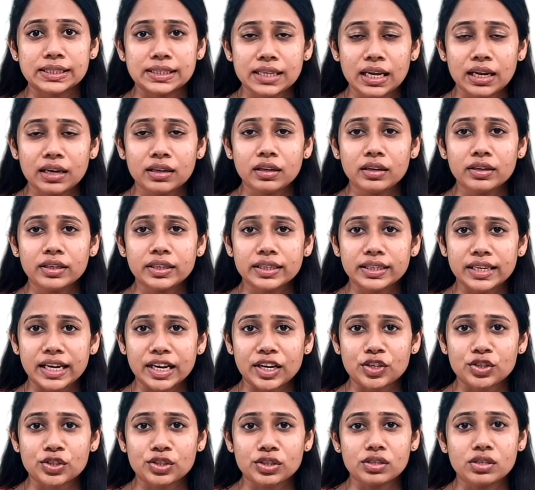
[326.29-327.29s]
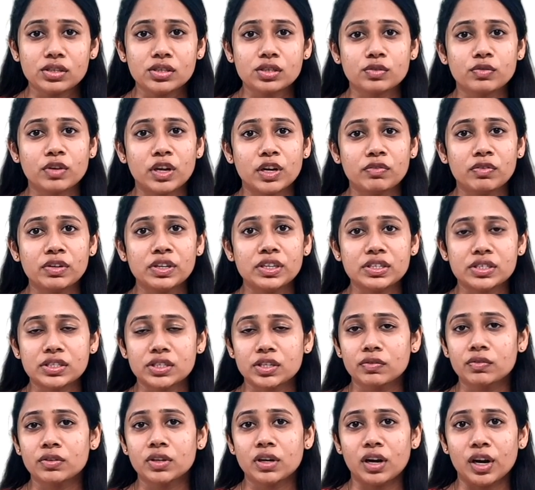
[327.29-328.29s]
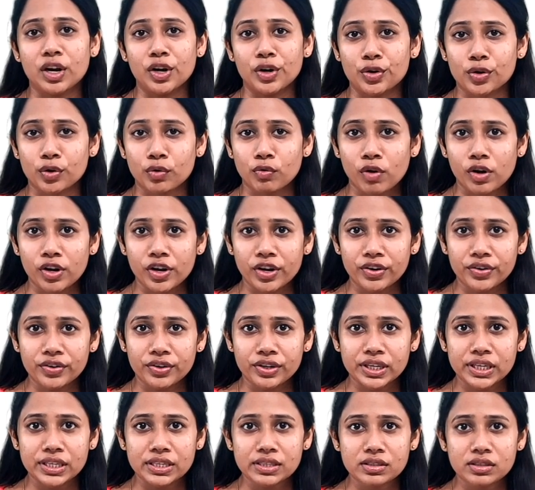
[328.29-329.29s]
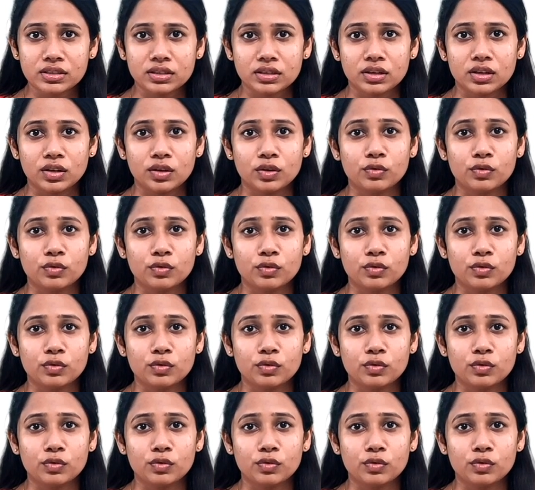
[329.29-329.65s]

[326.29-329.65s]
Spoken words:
are the directions where we receive the ultraviolet rays,